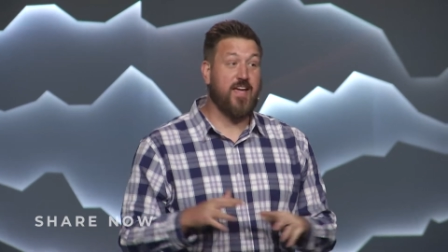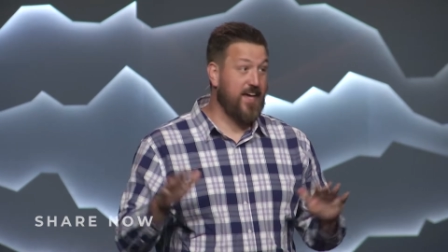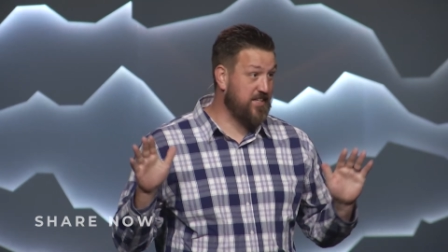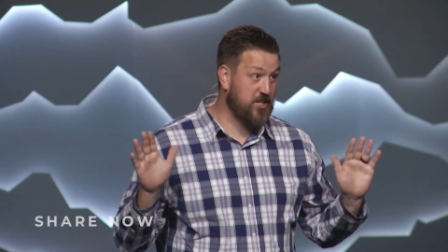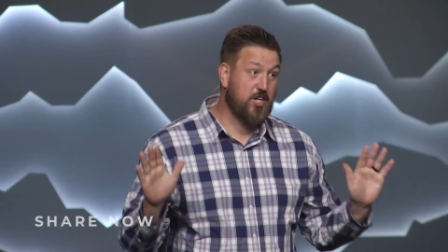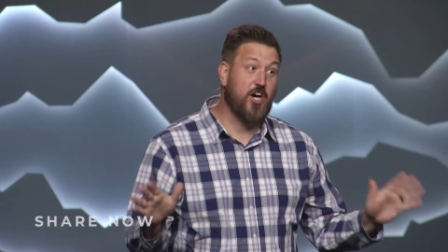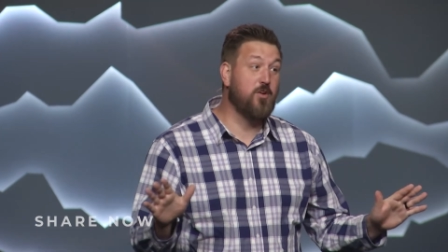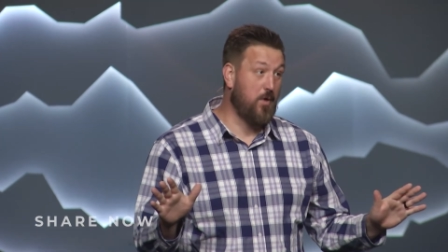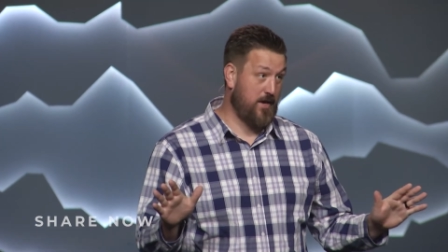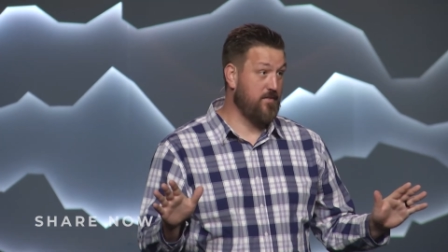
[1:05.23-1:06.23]
It's a good
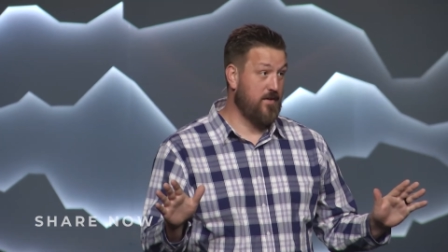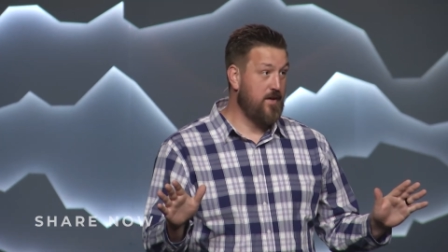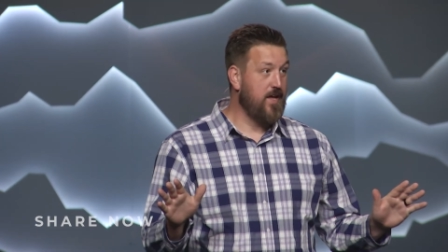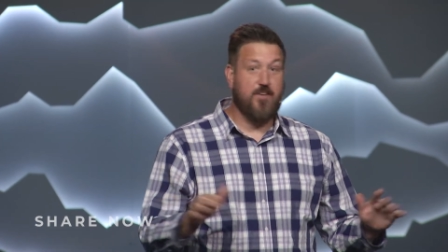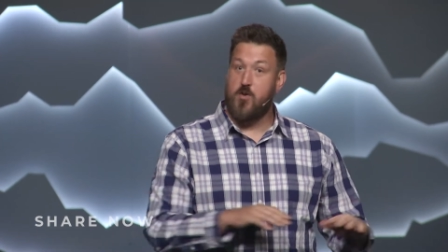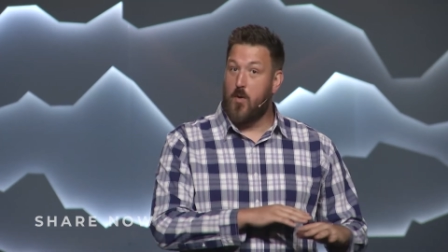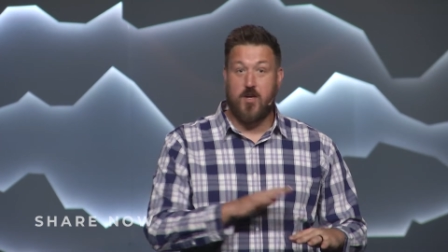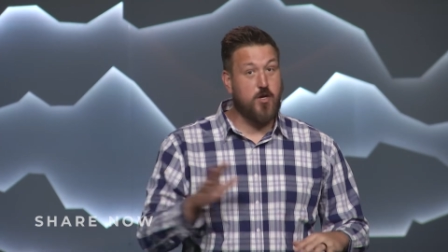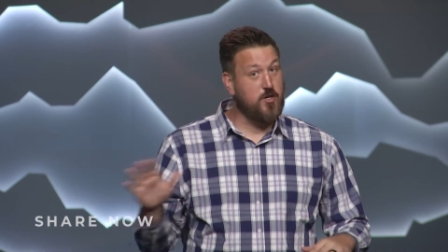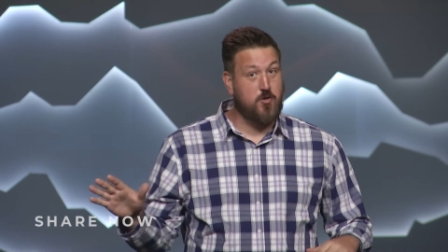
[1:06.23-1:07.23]
one. If you want to
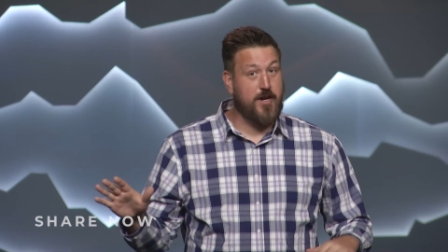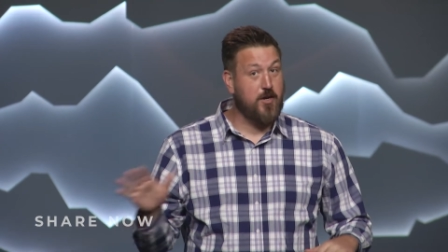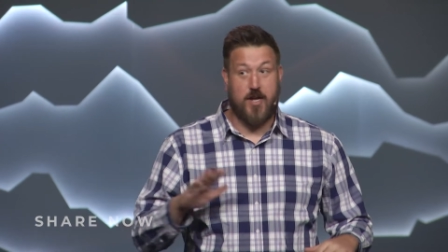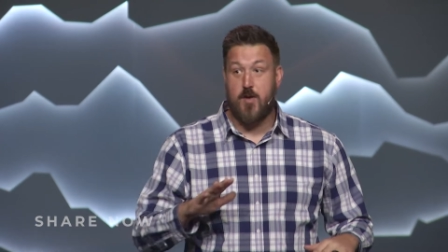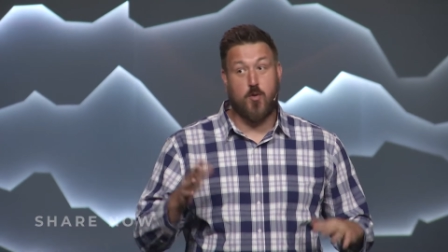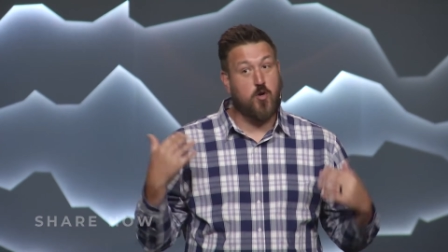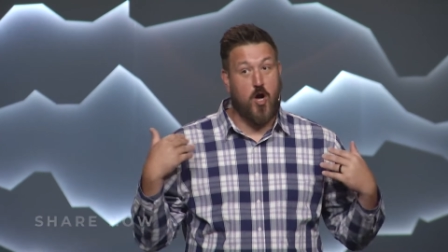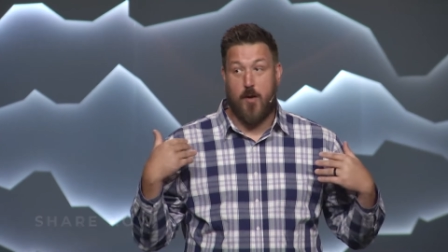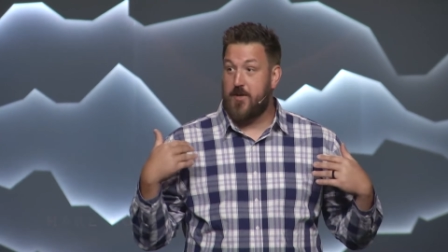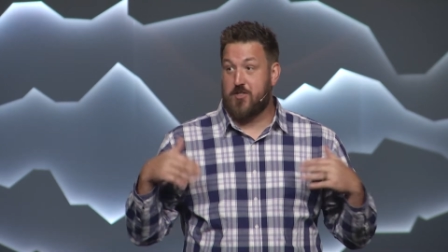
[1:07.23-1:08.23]
do it in Greek or Hebrew,
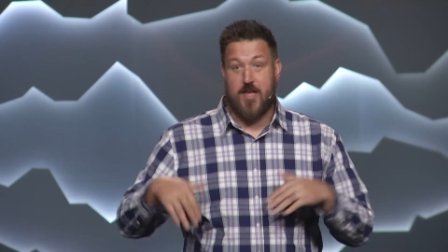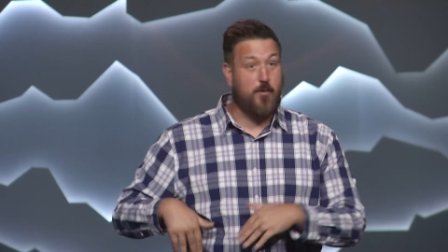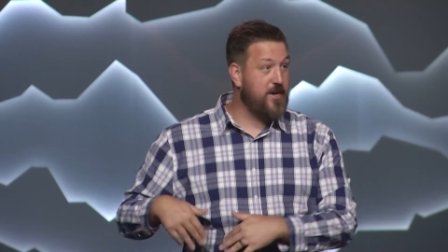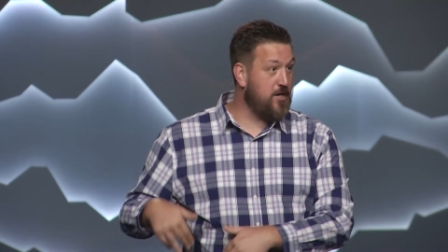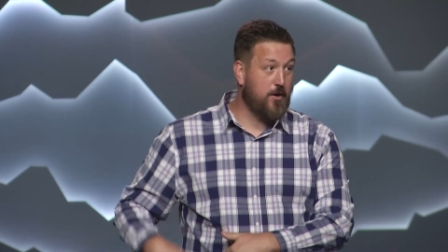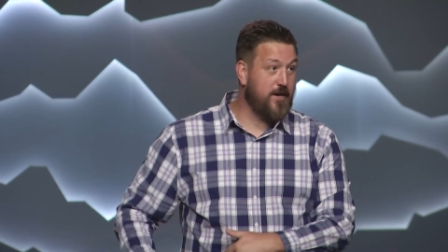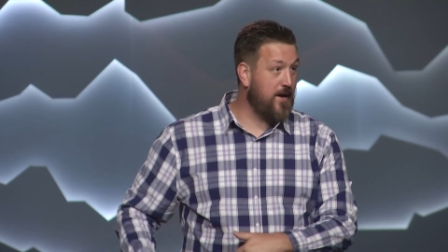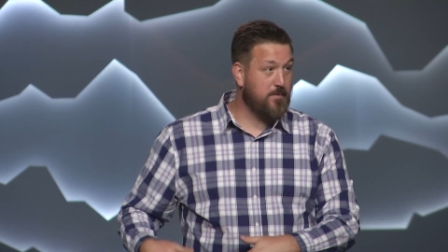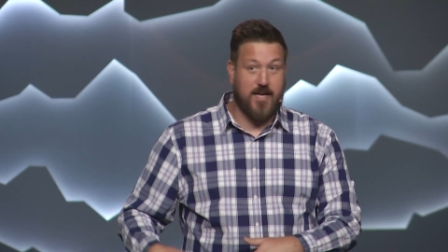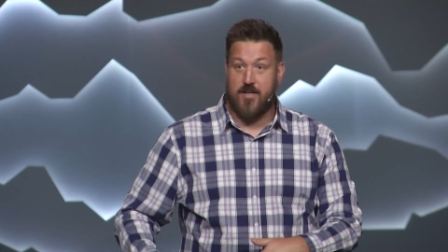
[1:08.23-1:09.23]
call me so that way you don't end
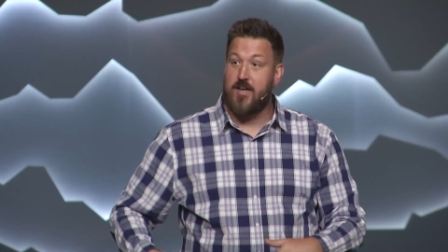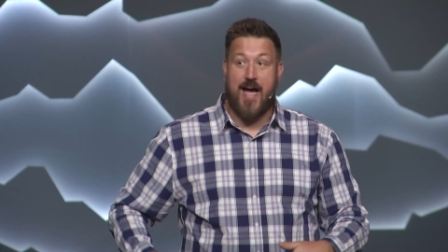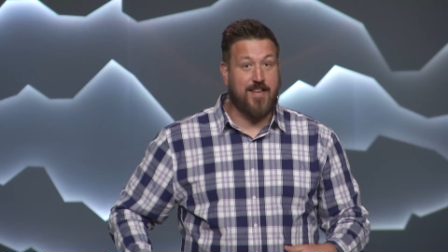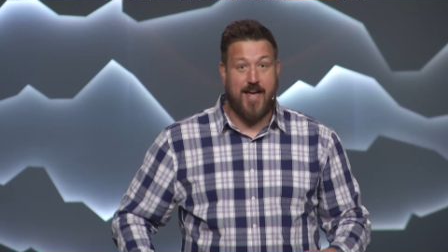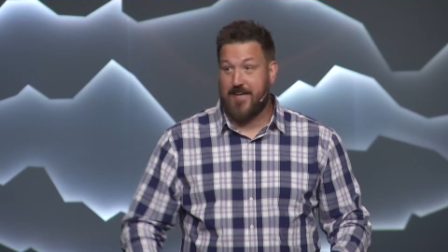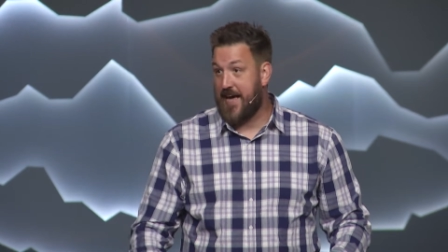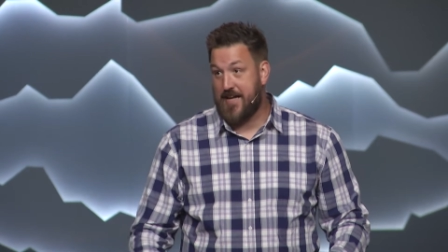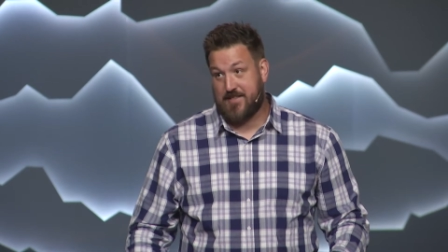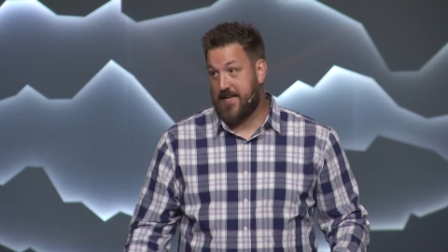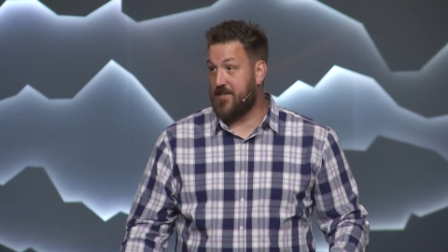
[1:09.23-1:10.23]
up getting I like
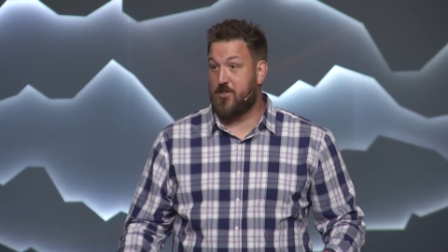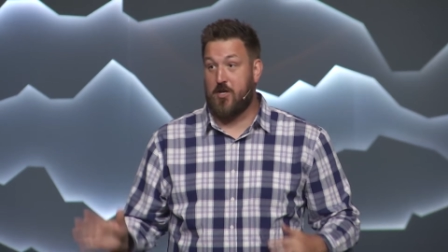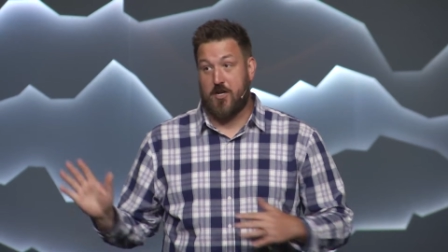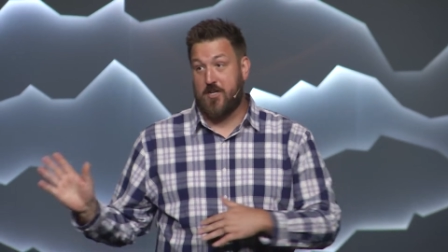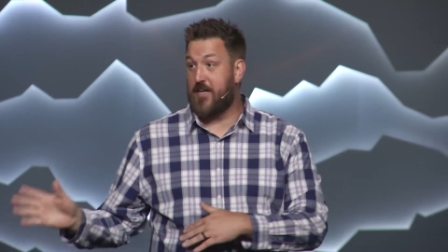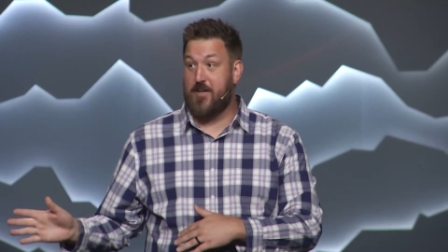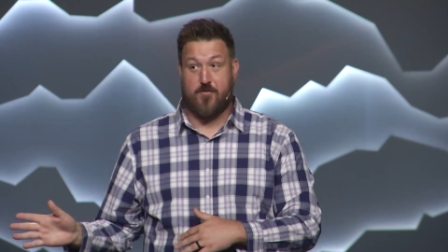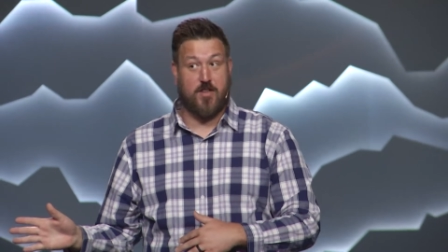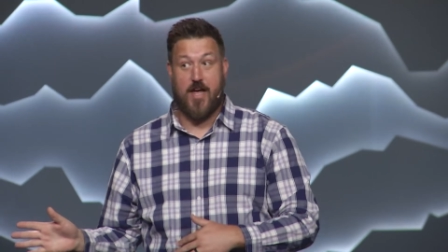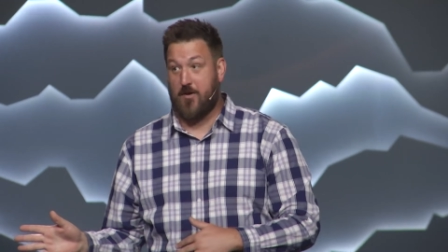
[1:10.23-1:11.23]
cats tattooed on you in a
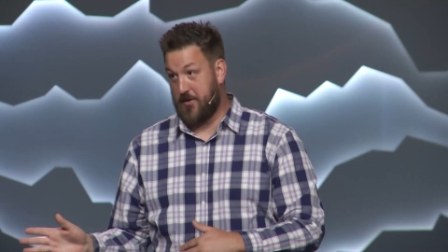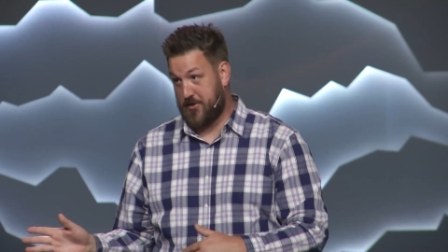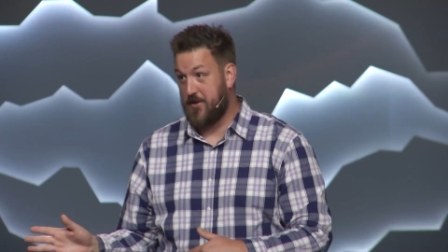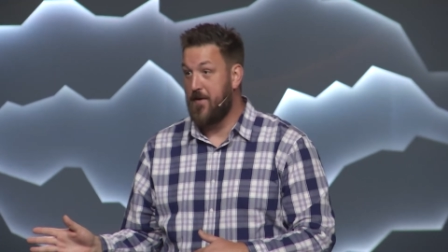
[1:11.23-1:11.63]
different language.